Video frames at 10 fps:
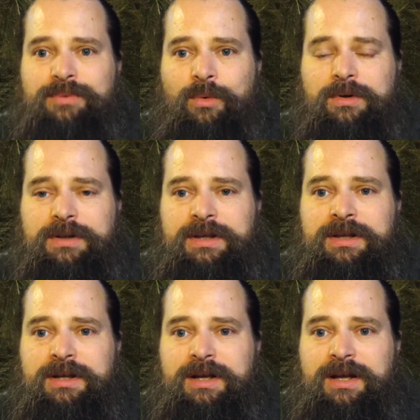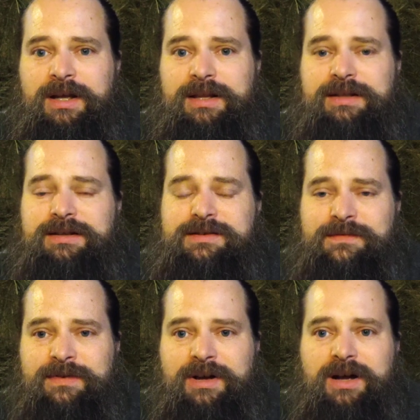poorly, that doesn't
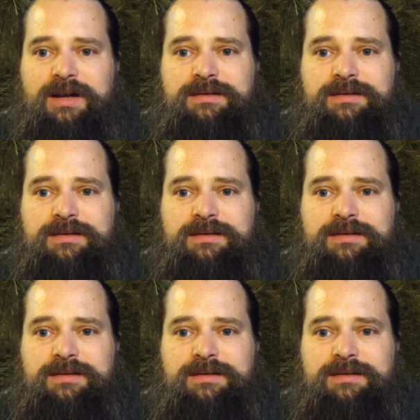fly.